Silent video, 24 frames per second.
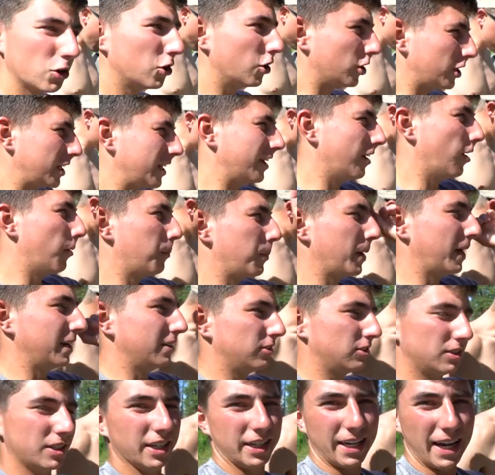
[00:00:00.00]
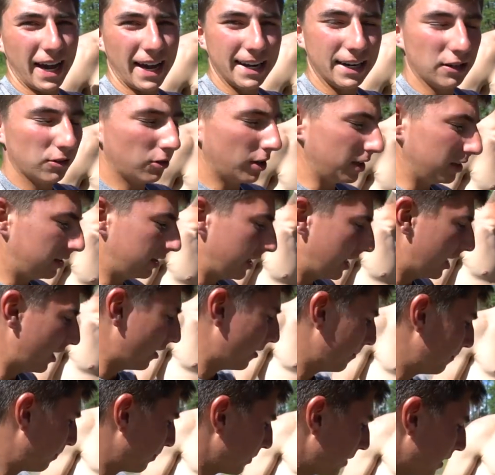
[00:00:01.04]
cooking up a sick edit right
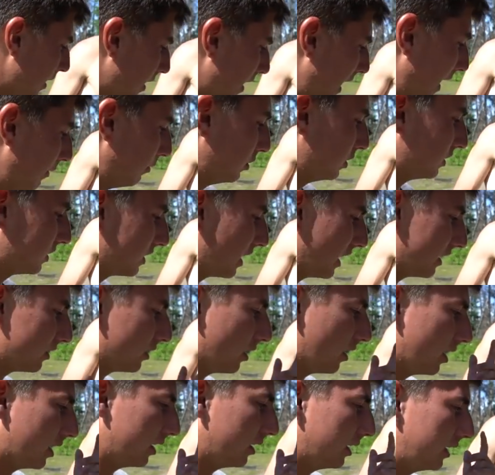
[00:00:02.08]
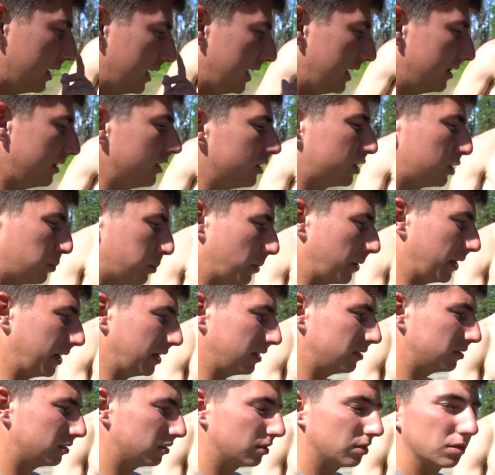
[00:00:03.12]
there. And we just got done in the
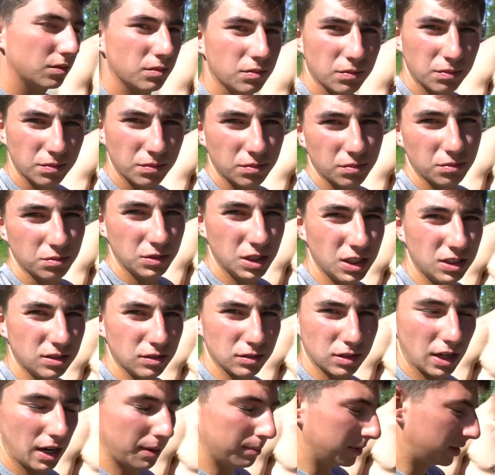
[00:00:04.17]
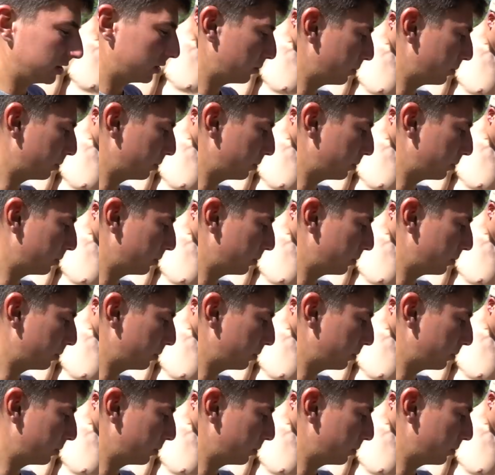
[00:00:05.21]
springs. Decent time in the